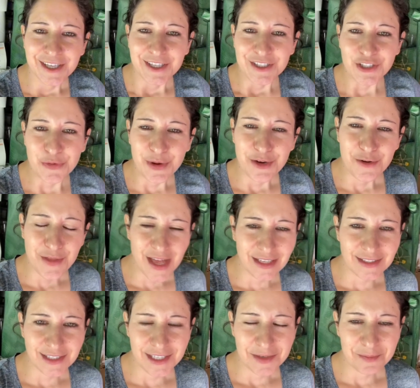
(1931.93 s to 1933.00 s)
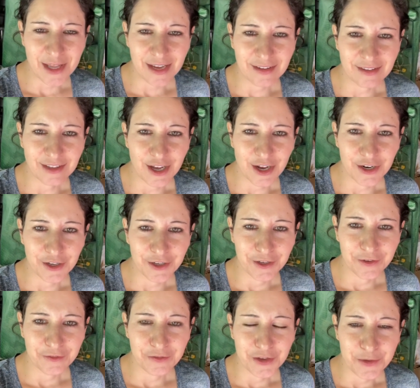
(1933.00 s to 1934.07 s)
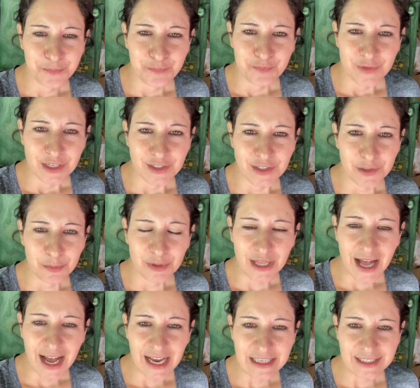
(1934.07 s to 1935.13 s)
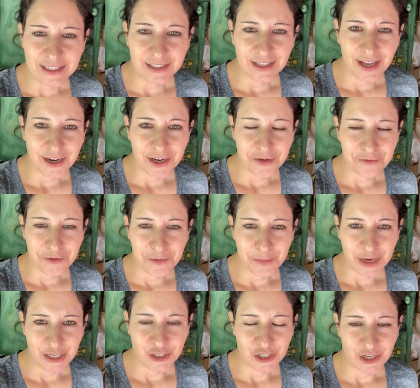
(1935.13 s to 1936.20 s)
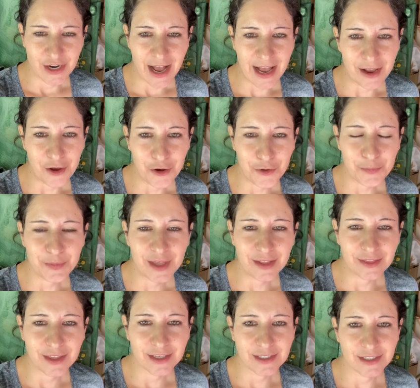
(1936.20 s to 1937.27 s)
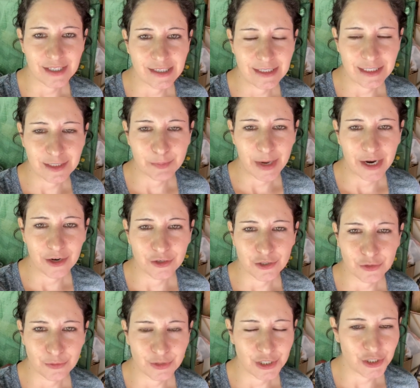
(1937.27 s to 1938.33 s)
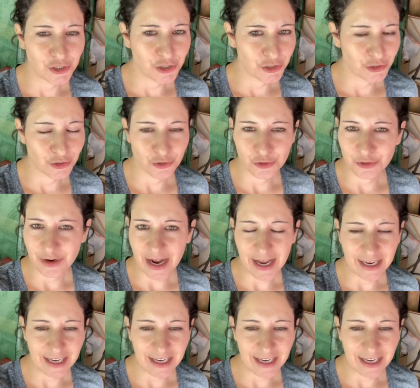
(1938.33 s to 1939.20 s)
So I know that seemed like a lot of supplies and a lot of information. I hope that this inspired you to just try